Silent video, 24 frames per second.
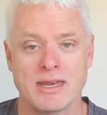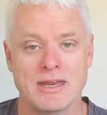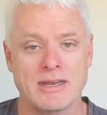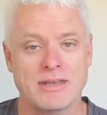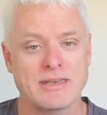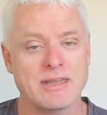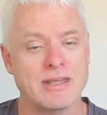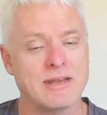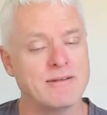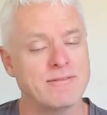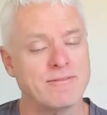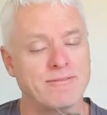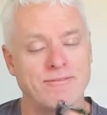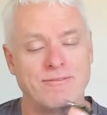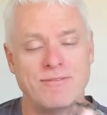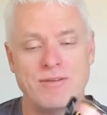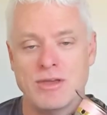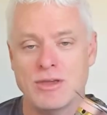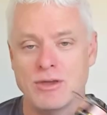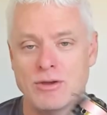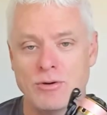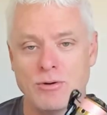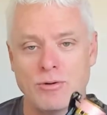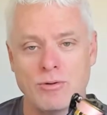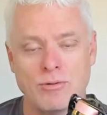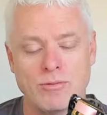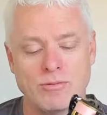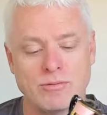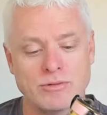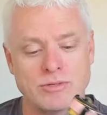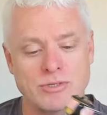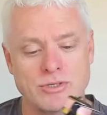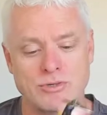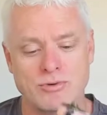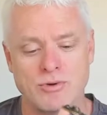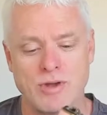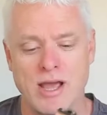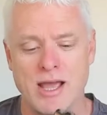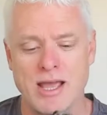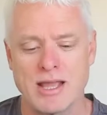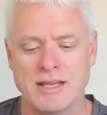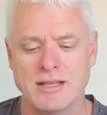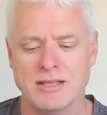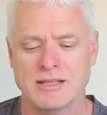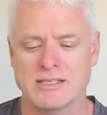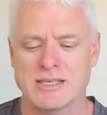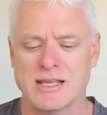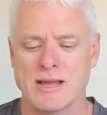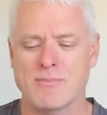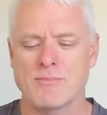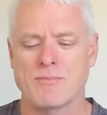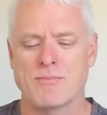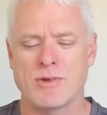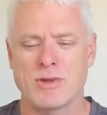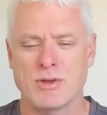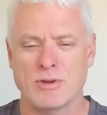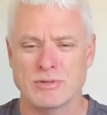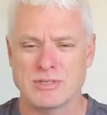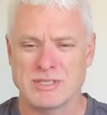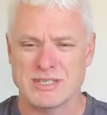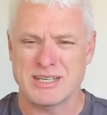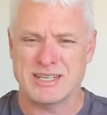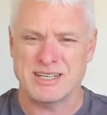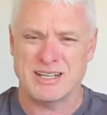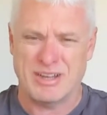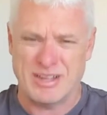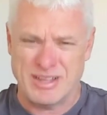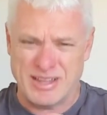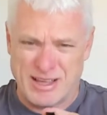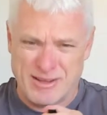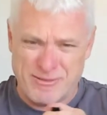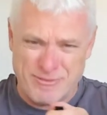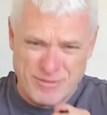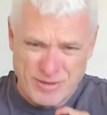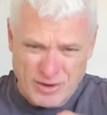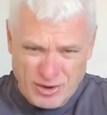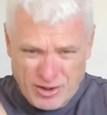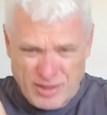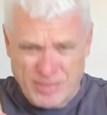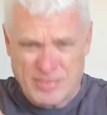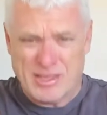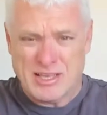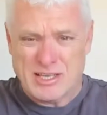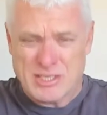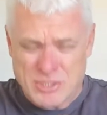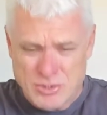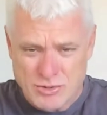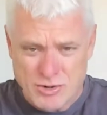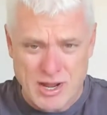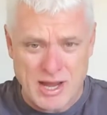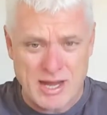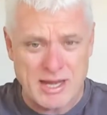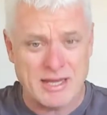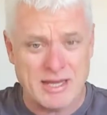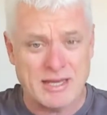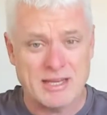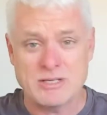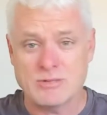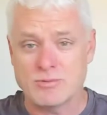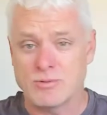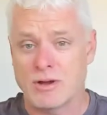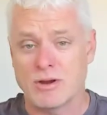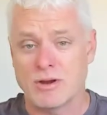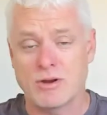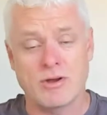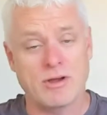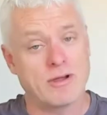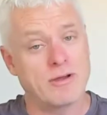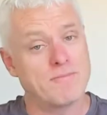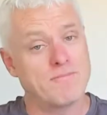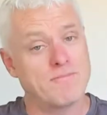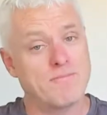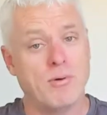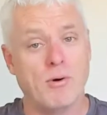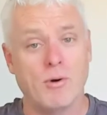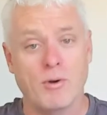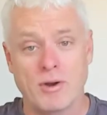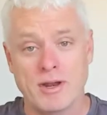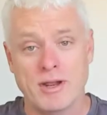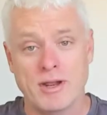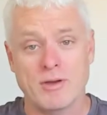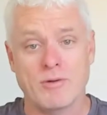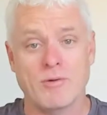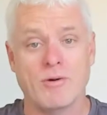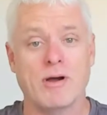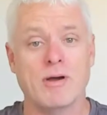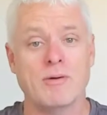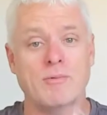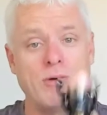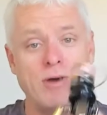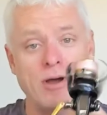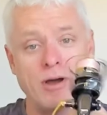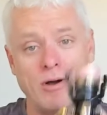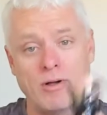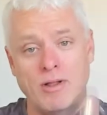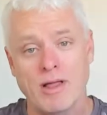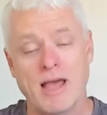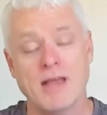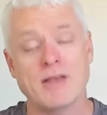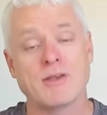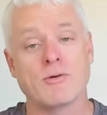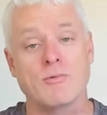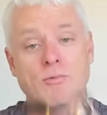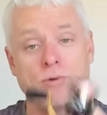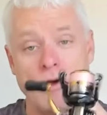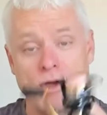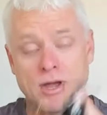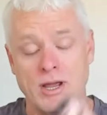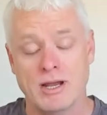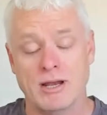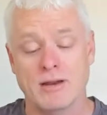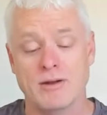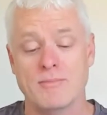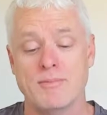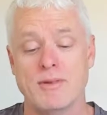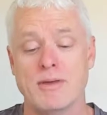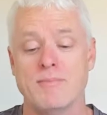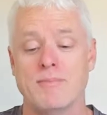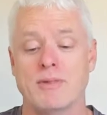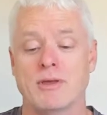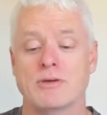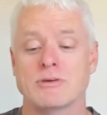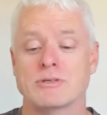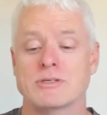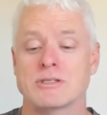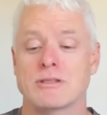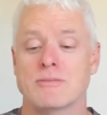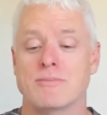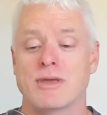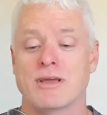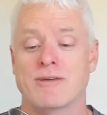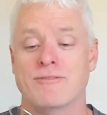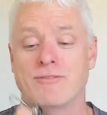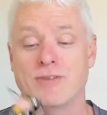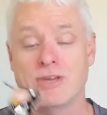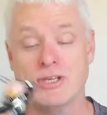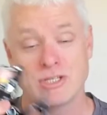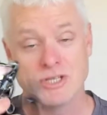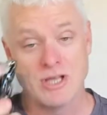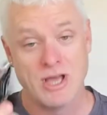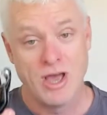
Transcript: It didn't feel strained. Some reels, they feel like they're straining. This one I could pull it in quite well. I had to work a little bit because of the bigger fish